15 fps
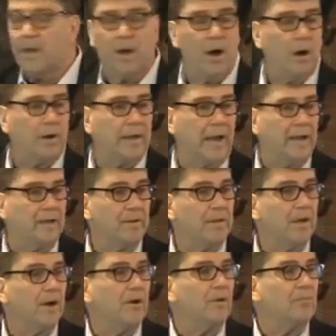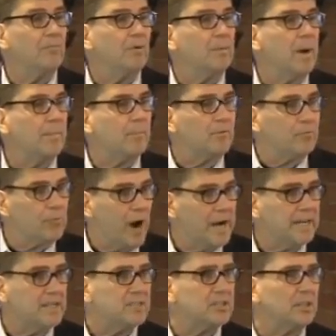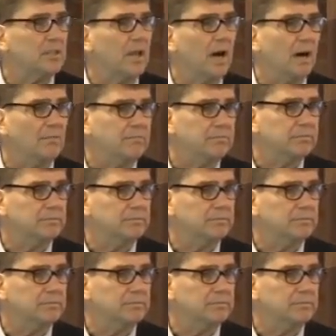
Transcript: Okay, remember, writing's a love.